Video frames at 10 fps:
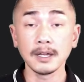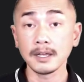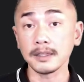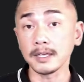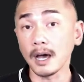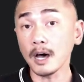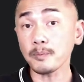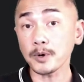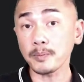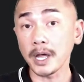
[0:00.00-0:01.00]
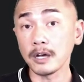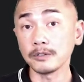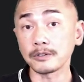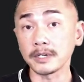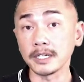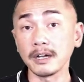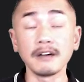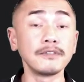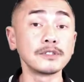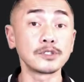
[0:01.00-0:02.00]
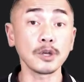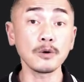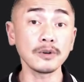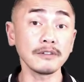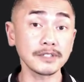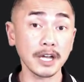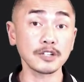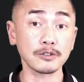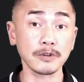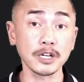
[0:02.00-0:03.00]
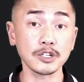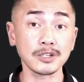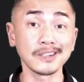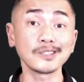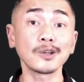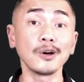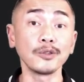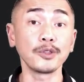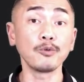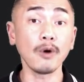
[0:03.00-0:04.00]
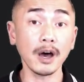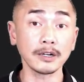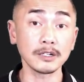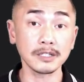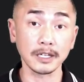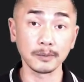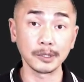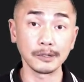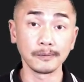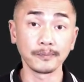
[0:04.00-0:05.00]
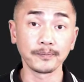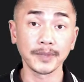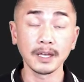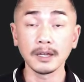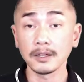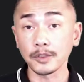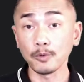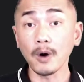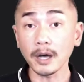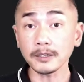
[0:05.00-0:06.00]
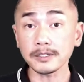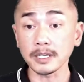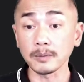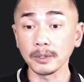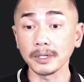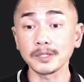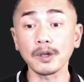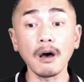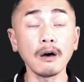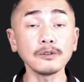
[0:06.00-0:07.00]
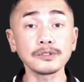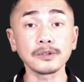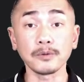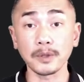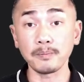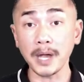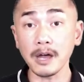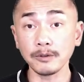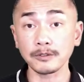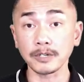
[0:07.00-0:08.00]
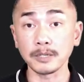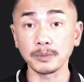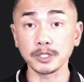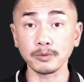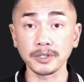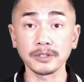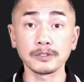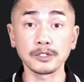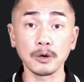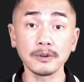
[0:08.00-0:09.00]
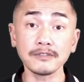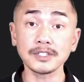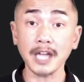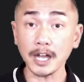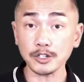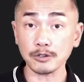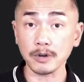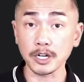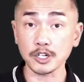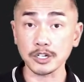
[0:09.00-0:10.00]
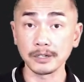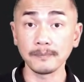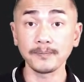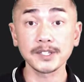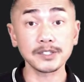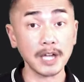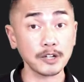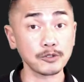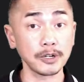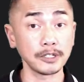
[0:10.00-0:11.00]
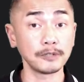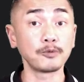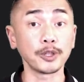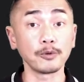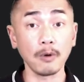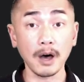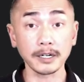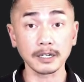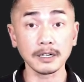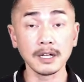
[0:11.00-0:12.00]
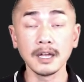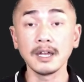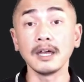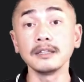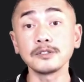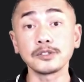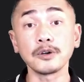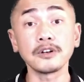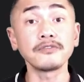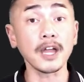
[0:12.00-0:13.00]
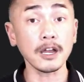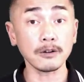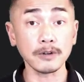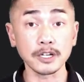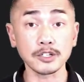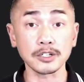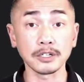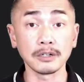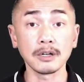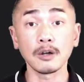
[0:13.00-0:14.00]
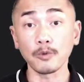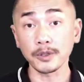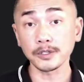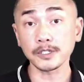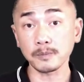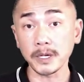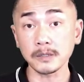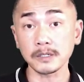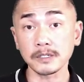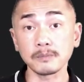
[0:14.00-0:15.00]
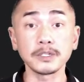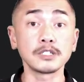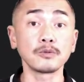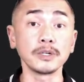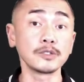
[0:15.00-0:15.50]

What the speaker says: The upper boundary of the zone of saturation is called the water table. The water table is also the boundary between the zone of saturation, saturated with water, and the zone of aeration, where the spaces between